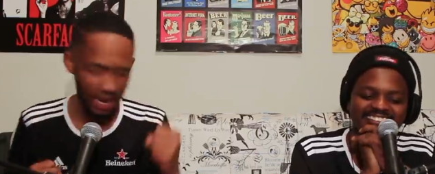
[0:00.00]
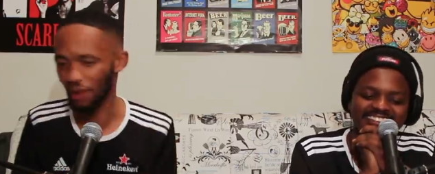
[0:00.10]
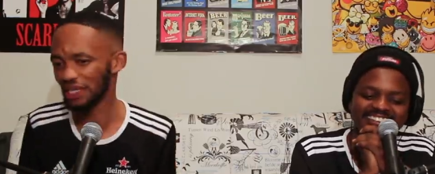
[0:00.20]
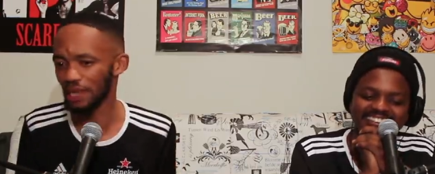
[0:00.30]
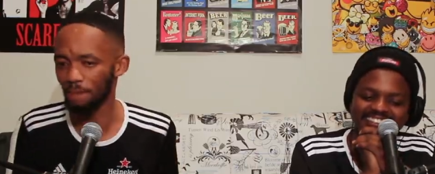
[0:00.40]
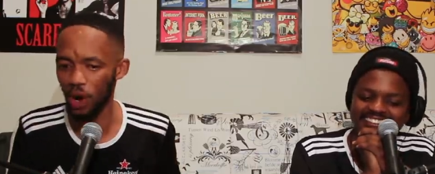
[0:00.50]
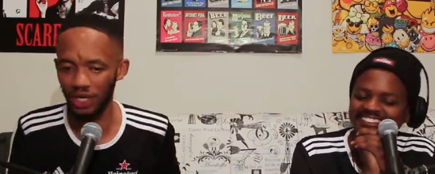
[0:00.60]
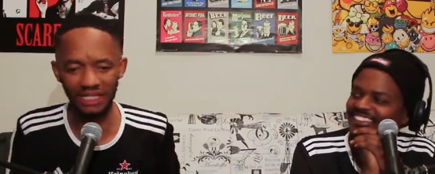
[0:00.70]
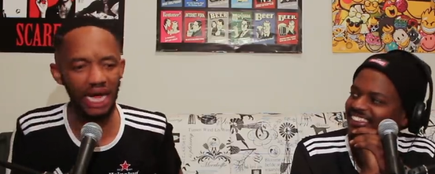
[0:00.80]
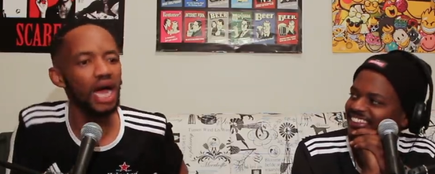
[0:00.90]
Speaker 1: I was a
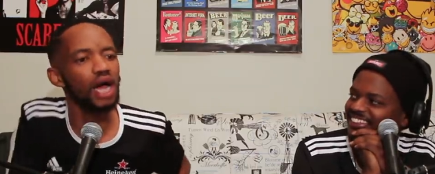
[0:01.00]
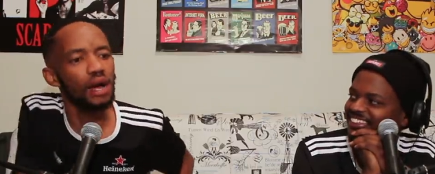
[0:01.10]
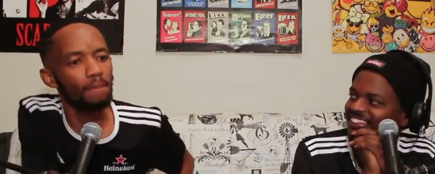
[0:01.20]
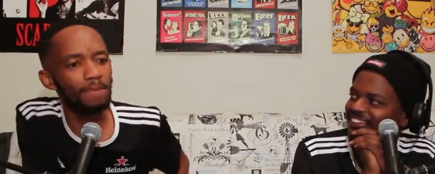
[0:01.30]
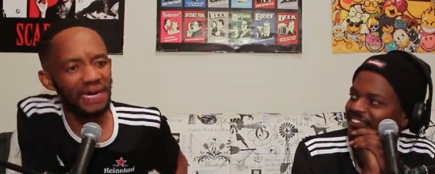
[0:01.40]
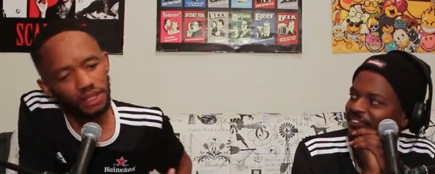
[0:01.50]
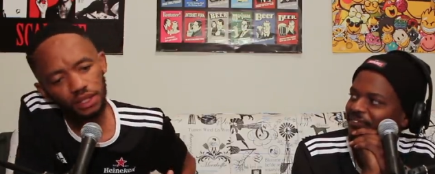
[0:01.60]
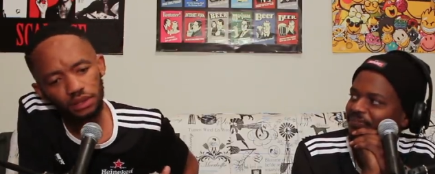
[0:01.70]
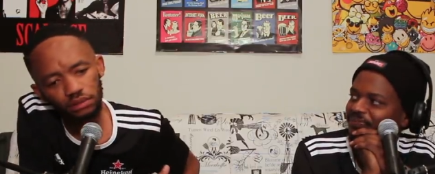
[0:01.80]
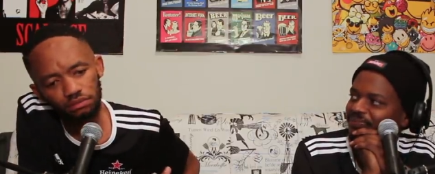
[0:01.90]
boxer.
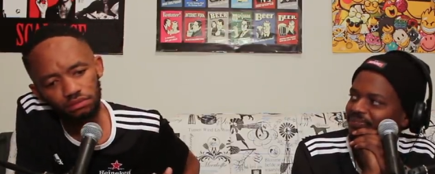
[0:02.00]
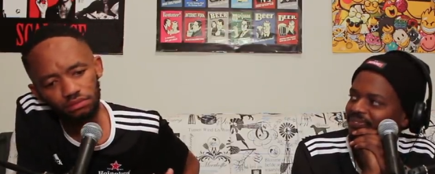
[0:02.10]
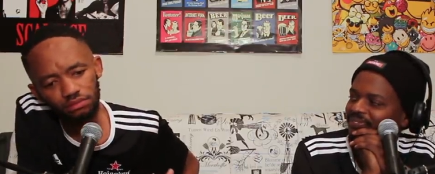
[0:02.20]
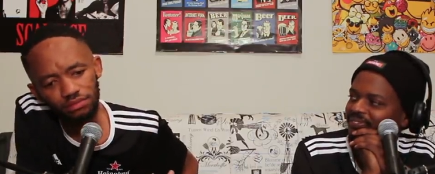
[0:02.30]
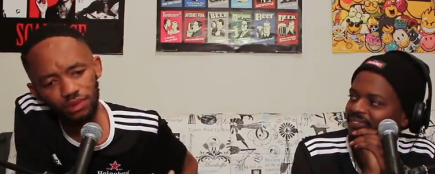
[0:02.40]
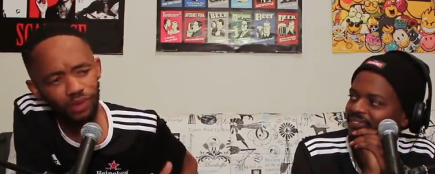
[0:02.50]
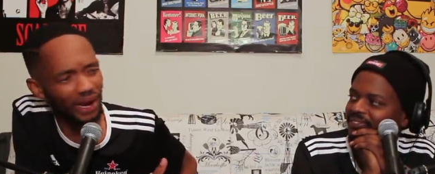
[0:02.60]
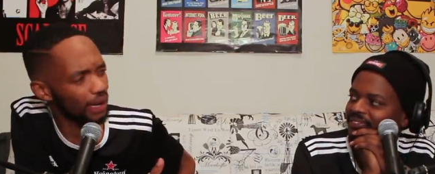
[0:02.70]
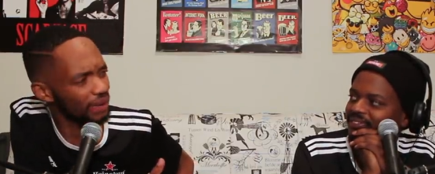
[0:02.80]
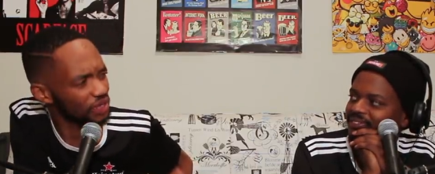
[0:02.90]
But
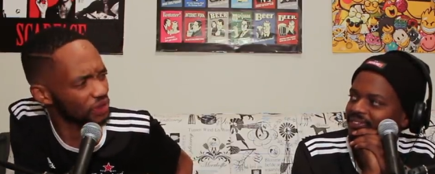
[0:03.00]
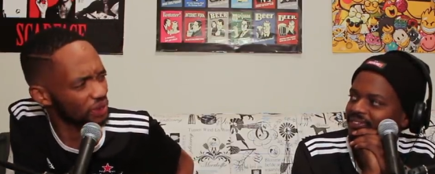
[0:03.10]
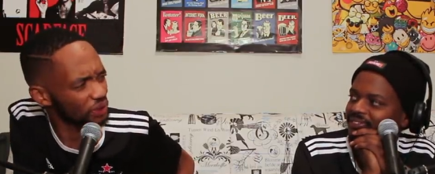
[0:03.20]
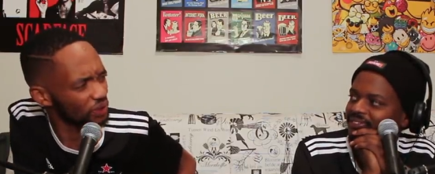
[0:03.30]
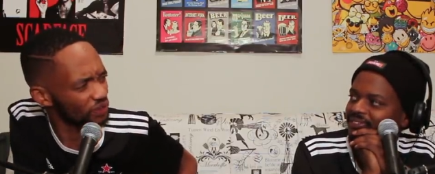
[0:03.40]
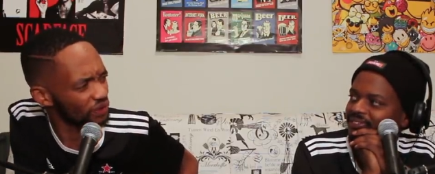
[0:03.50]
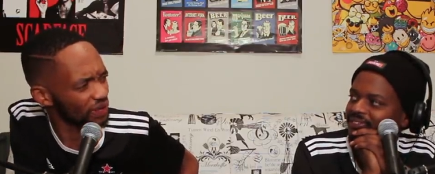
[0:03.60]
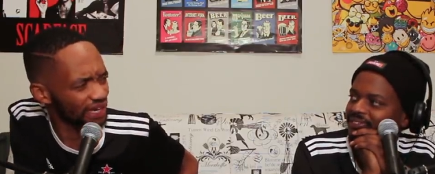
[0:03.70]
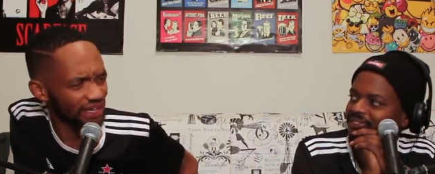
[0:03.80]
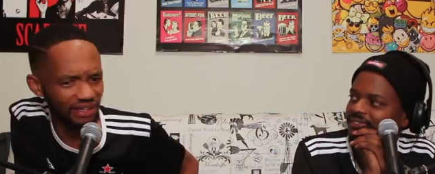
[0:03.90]
why am I trying to go for
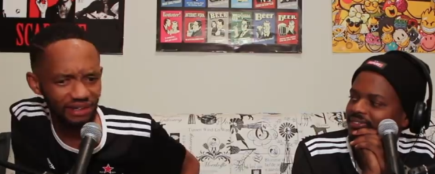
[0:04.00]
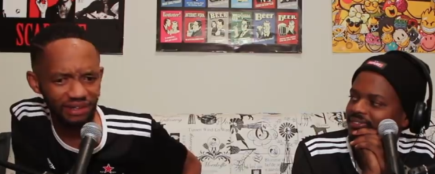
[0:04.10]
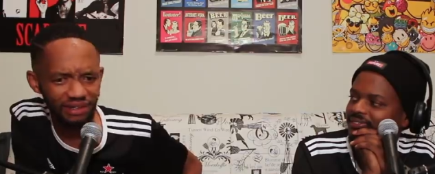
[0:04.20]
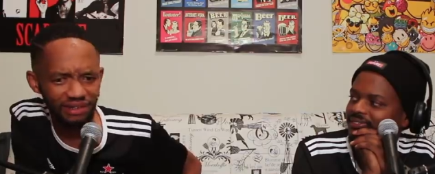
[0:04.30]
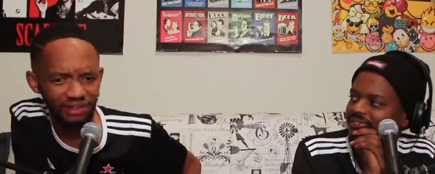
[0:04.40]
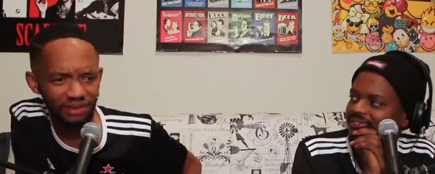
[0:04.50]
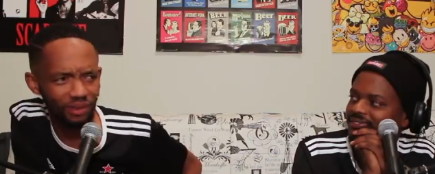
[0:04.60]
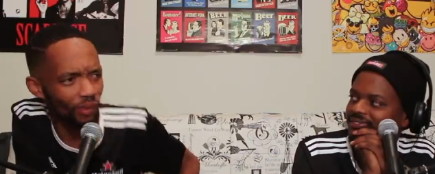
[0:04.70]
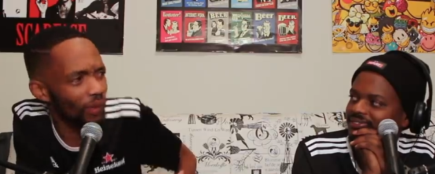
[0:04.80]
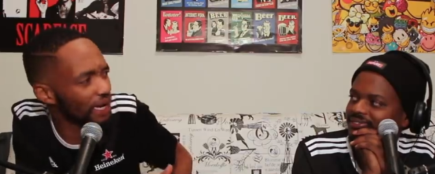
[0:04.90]
like? Yeah.
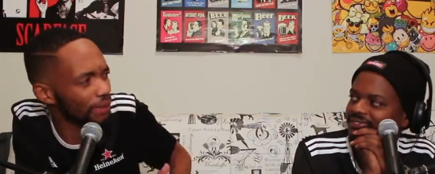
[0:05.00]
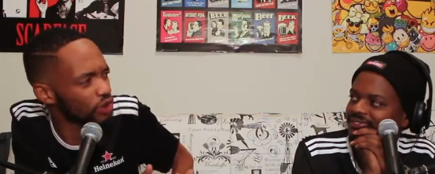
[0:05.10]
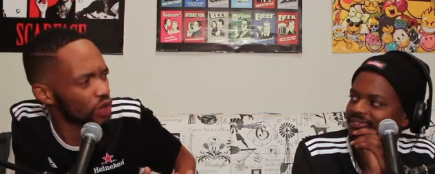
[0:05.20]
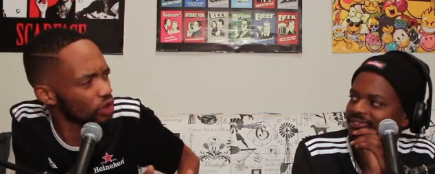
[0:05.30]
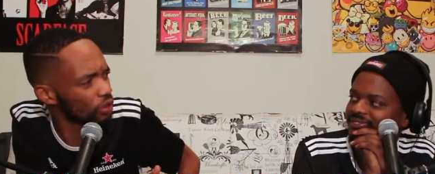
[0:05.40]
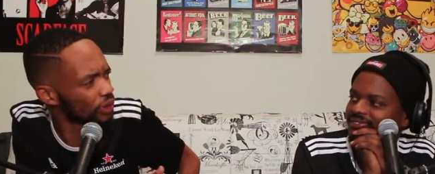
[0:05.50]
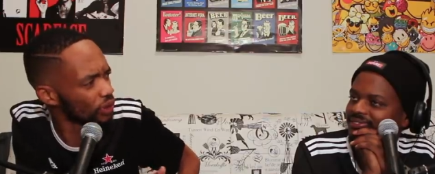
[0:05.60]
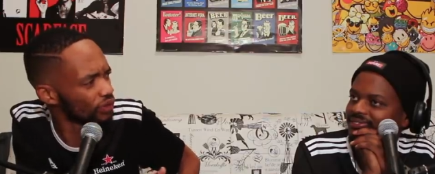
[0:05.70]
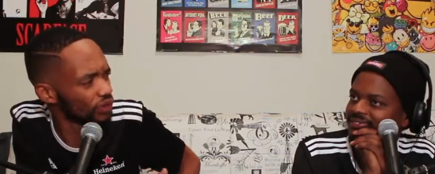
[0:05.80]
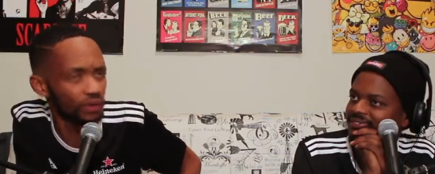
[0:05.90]
What am I trying? If you can
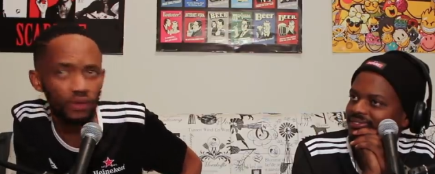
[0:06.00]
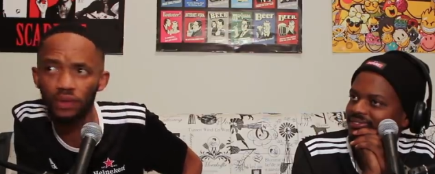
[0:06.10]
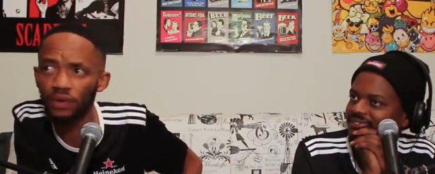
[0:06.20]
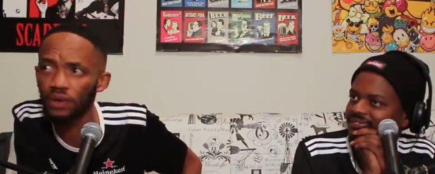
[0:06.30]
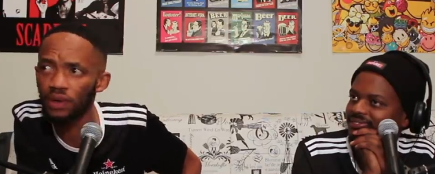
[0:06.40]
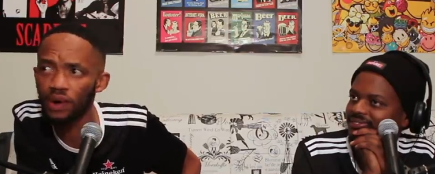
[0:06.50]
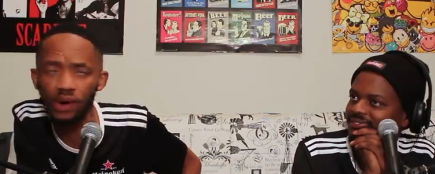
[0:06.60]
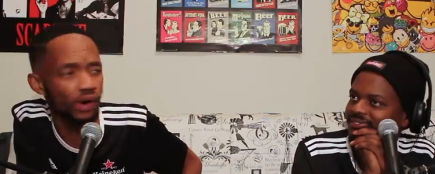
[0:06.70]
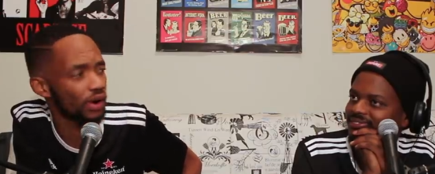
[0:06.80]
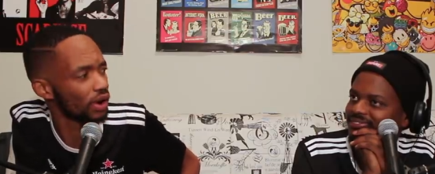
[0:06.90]
just have one good
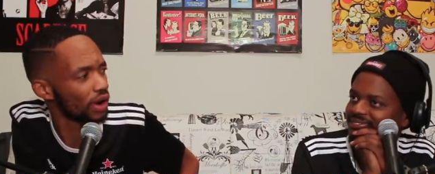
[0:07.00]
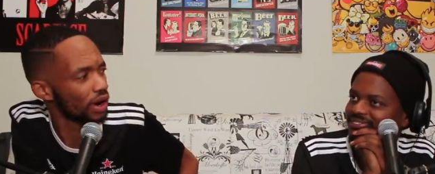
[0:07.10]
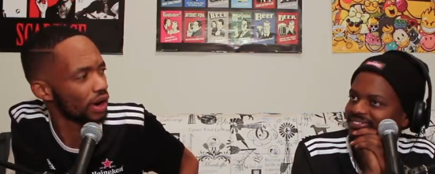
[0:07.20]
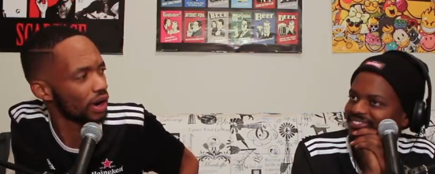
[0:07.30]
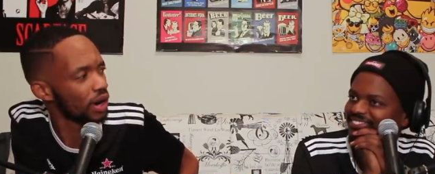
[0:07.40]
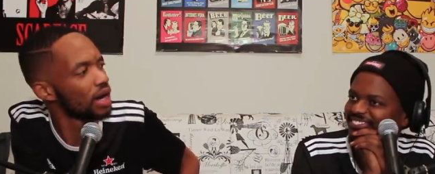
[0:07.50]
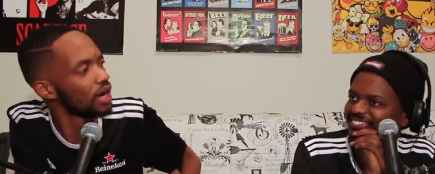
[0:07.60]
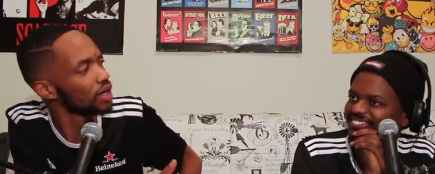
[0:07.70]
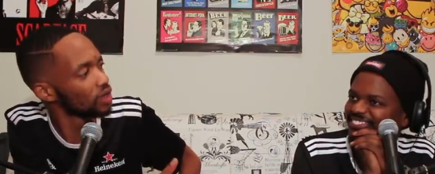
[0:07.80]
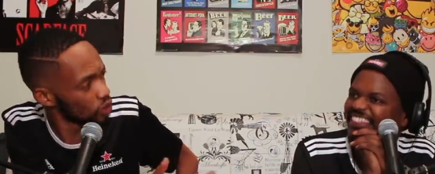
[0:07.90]
one,
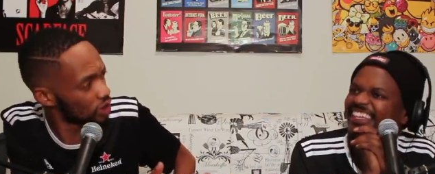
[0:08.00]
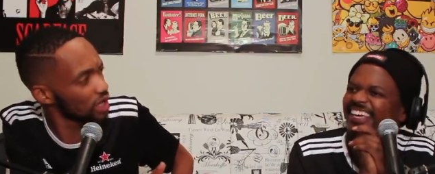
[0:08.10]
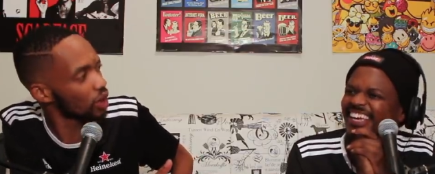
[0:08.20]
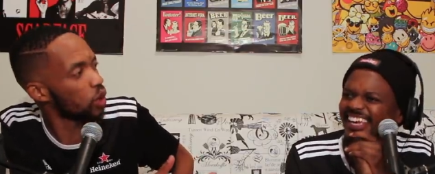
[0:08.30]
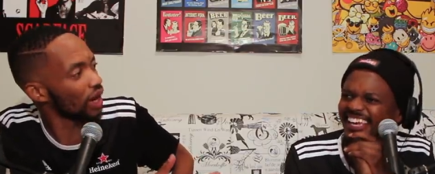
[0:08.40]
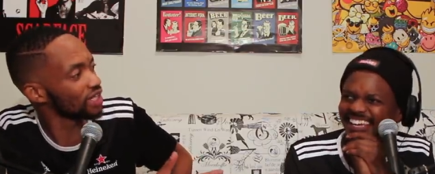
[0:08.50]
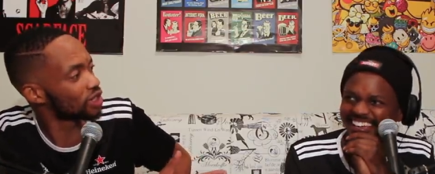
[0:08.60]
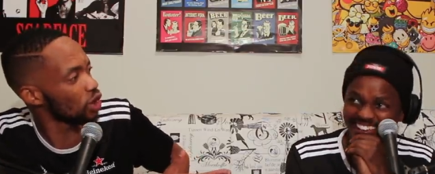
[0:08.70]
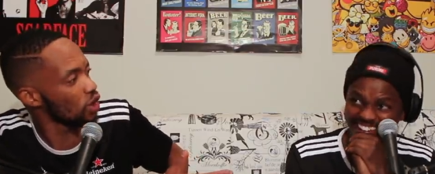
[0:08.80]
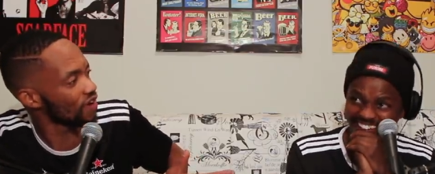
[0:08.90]
it's good.
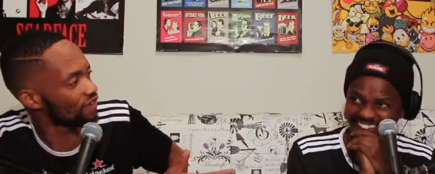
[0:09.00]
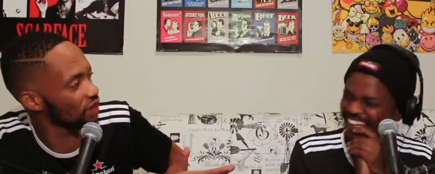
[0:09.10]
quality over